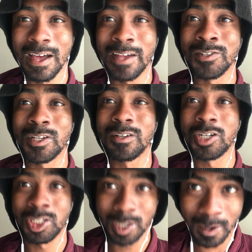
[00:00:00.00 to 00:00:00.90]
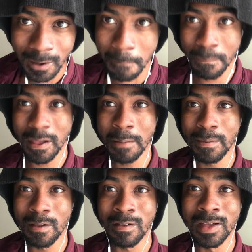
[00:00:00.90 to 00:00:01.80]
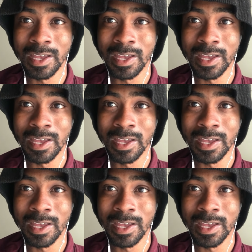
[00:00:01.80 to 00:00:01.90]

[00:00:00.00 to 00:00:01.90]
And so, the shunning of people